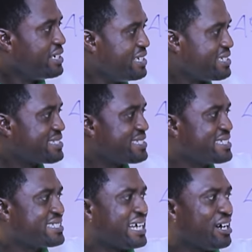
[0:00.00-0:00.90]
is
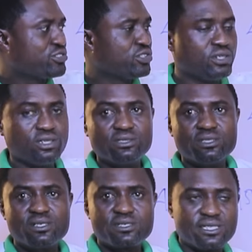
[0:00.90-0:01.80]

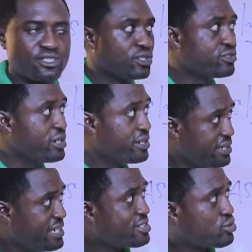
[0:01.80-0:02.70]
6,600.
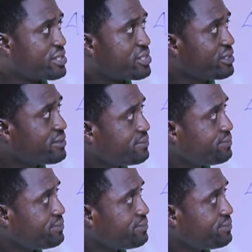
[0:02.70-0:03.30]
The next question.